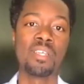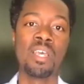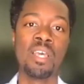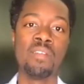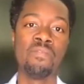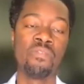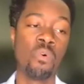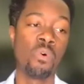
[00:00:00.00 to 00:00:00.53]
And
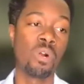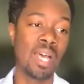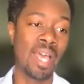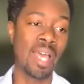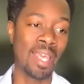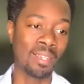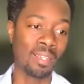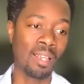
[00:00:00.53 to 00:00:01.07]
for
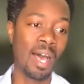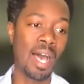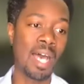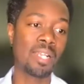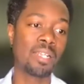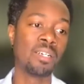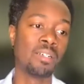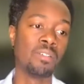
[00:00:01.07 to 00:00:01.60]
a lot
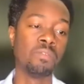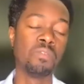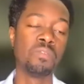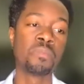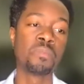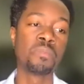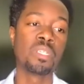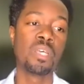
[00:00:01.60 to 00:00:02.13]
of
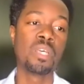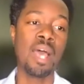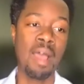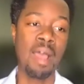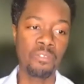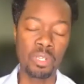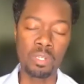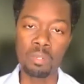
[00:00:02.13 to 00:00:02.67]

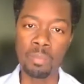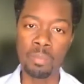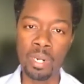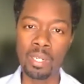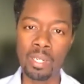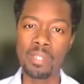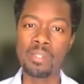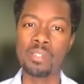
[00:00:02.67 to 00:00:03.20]
African
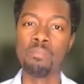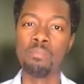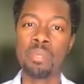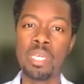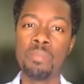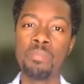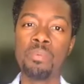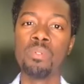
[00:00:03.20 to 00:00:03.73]
Americans and
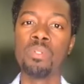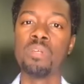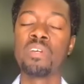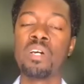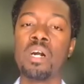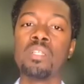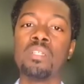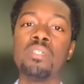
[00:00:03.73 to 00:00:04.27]
people of
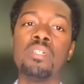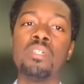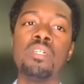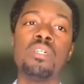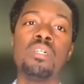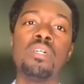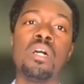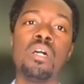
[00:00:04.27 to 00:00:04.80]
color,
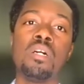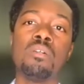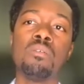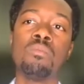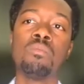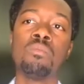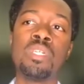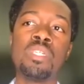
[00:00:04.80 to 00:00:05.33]
uh,
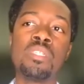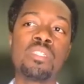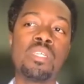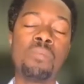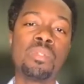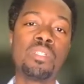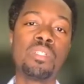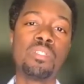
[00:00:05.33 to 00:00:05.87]
we
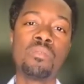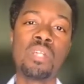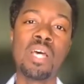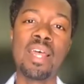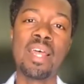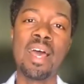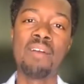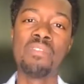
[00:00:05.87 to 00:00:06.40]
simply do
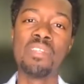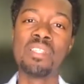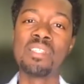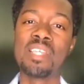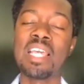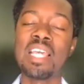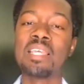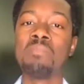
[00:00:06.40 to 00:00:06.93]
not have the
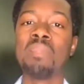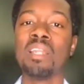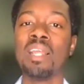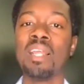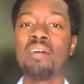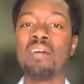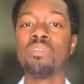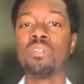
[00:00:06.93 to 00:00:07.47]
same
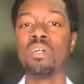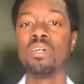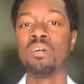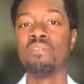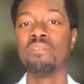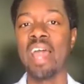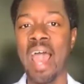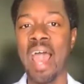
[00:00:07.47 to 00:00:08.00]
level of
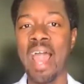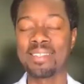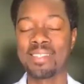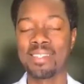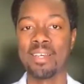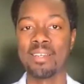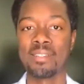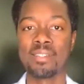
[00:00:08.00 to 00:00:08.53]

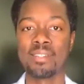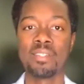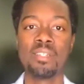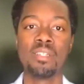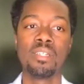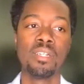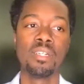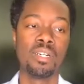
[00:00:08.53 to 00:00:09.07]
access.
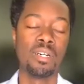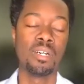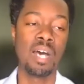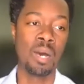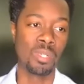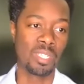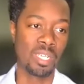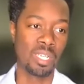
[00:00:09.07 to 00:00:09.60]
Uh, I
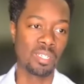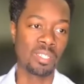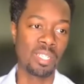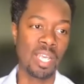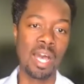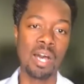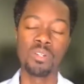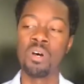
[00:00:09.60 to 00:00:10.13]
was at a
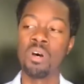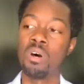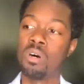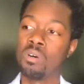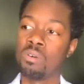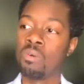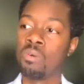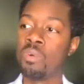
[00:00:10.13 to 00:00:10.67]
town
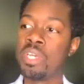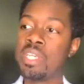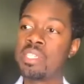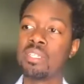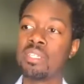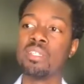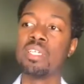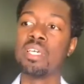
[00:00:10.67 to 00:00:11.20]
hall
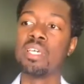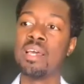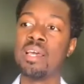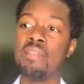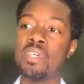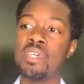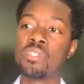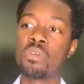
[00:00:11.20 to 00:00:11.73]
recently,
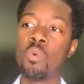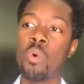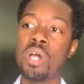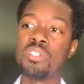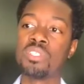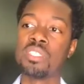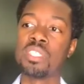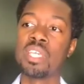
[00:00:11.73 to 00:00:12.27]
and this
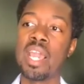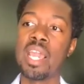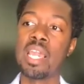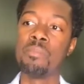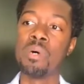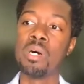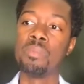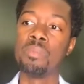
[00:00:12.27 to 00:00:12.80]
question
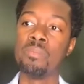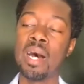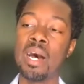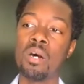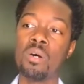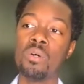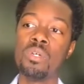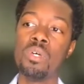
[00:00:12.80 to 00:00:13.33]
came up
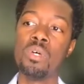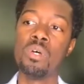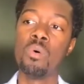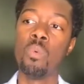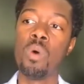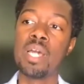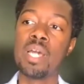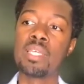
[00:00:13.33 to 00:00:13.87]
about
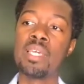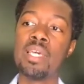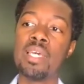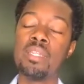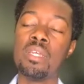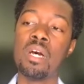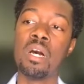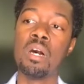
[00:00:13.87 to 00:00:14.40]
what
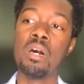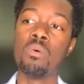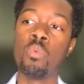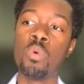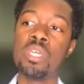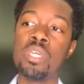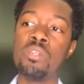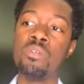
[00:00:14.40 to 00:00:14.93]
can uh,
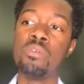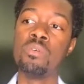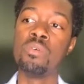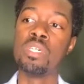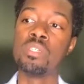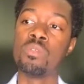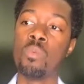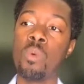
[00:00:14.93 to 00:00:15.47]
we do
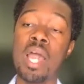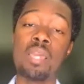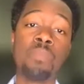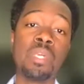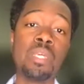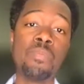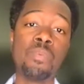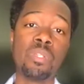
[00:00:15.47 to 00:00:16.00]
as white
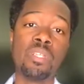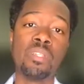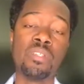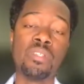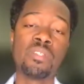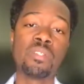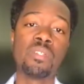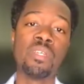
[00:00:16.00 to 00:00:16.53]
people in
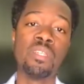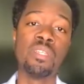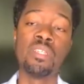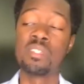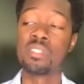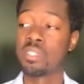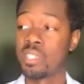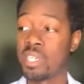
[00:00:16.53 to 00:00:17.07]
this, in
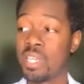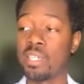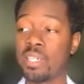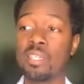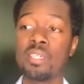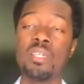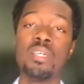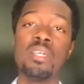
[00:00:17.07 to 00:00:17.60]
this
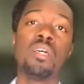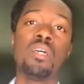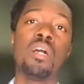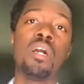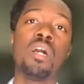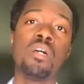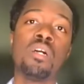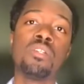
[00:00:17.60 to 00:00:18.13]
city
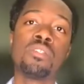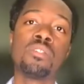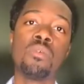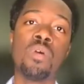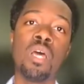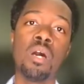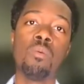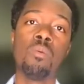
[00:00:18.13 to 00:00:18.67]
uh, to
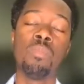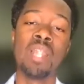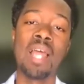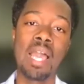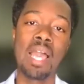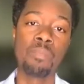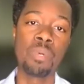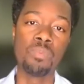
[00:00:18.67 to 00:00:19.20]
help
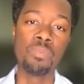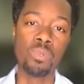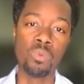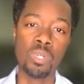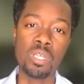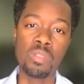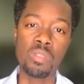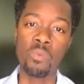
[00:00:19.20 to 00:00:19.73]
Black people
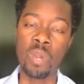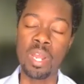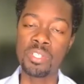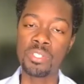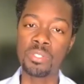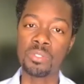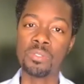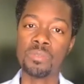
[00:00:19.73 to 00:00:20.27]
with
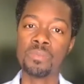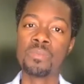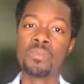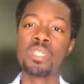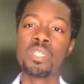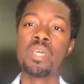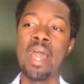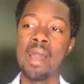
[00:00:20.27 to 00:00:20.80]
racial
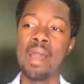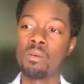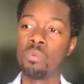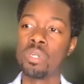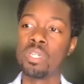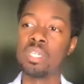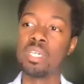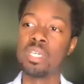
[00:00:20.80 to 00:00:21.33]

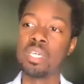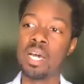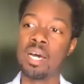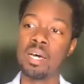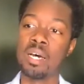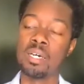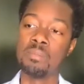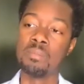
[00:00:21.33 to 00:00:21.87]
equity
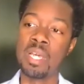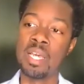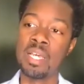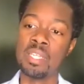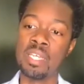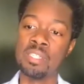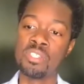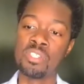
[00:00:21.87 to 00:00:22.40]
uh, and,
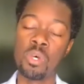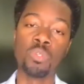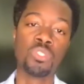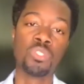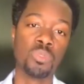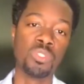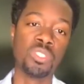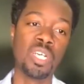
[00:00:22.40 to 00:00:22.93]
and
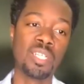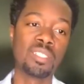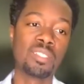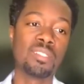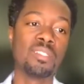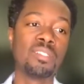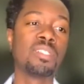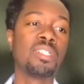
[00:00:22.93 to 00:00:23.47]
social
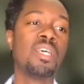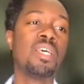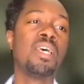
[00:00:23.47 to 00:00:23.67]
justice.